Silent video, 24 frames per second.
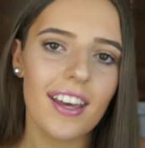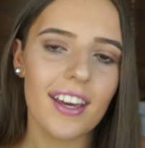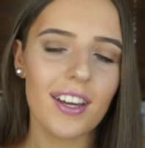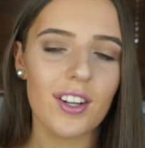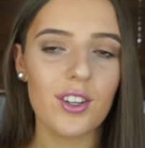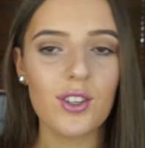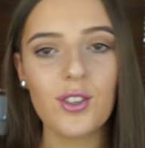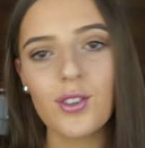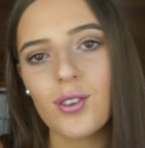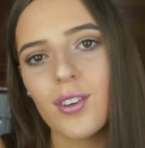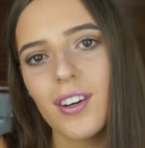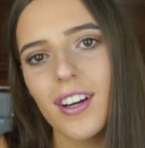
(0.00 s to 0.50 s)

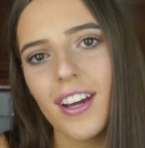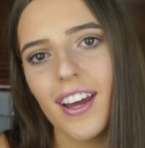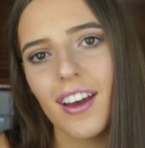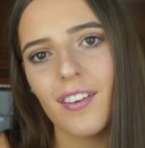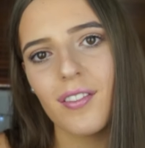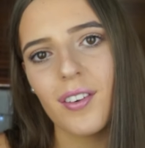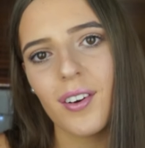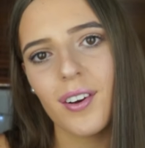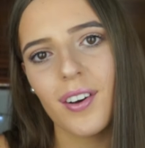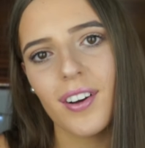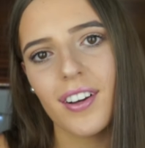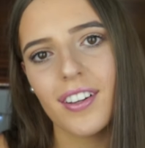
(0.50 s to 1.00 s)
enjoy
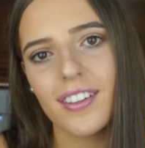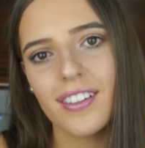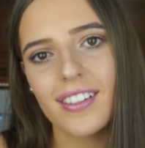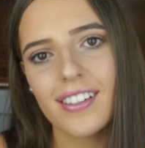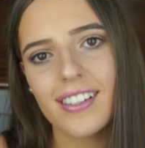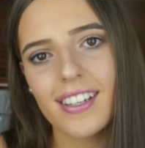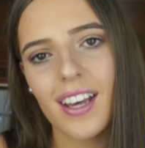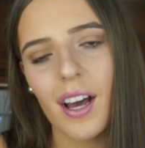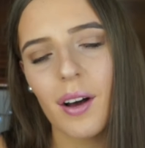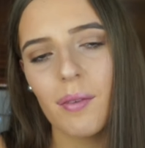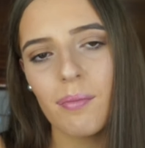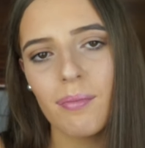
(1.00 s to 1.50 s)

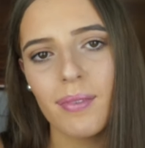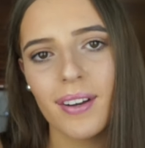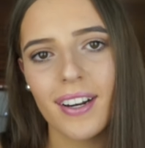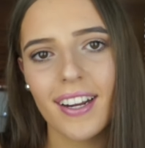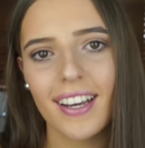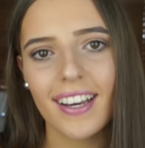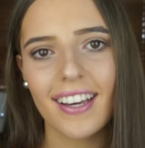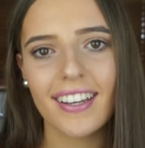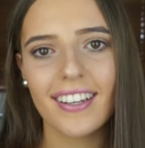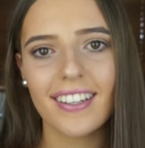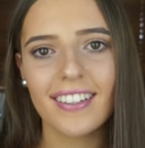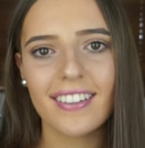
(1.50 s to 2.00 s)
everyone's
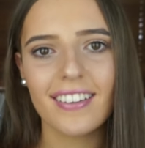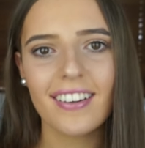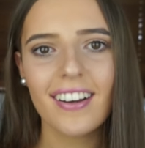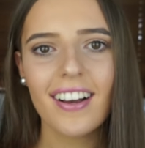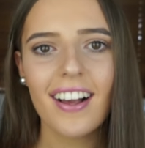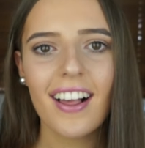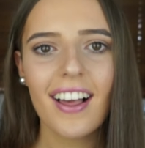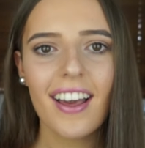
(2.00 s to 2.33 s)
company and